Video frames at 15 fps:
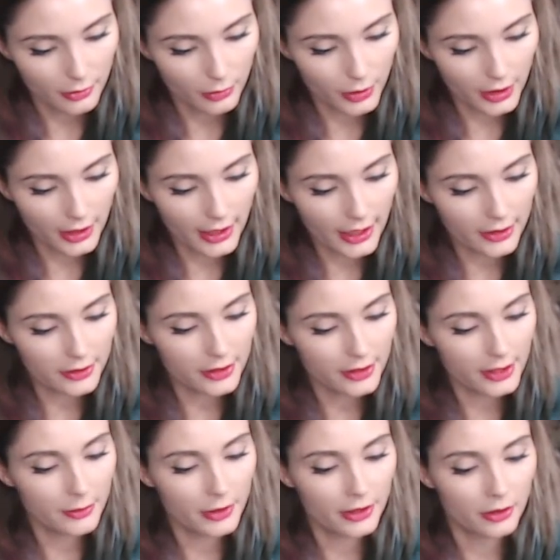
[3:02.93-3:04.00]
would encounter
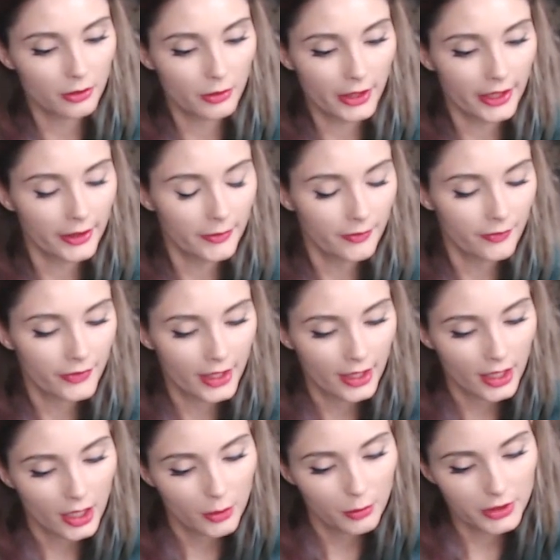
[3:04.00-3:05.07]
them on the way,
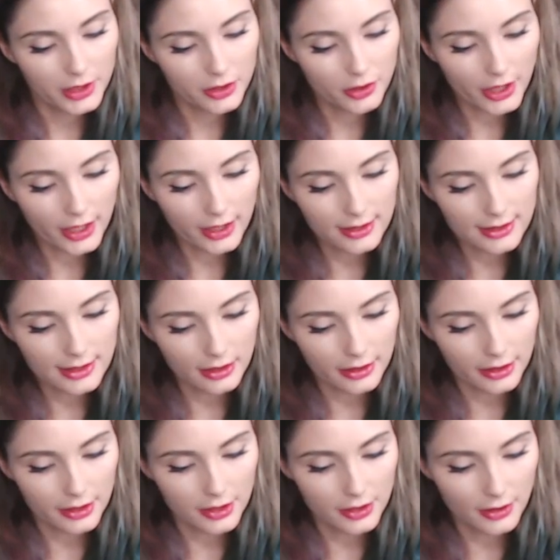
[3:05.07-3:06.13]
but the dragons at
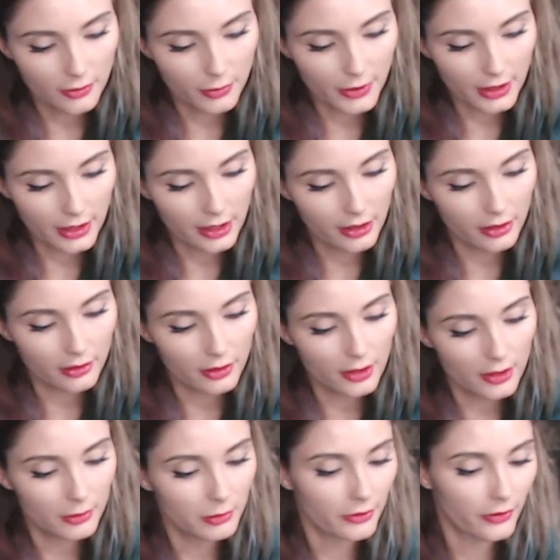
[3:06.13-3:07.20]
least should have been here
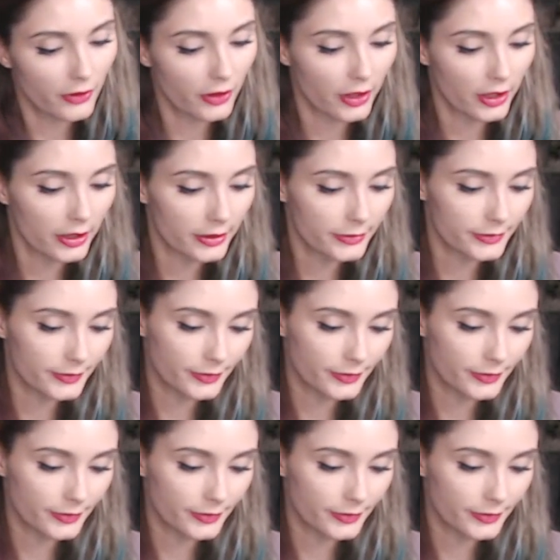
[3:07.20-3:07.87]
long before.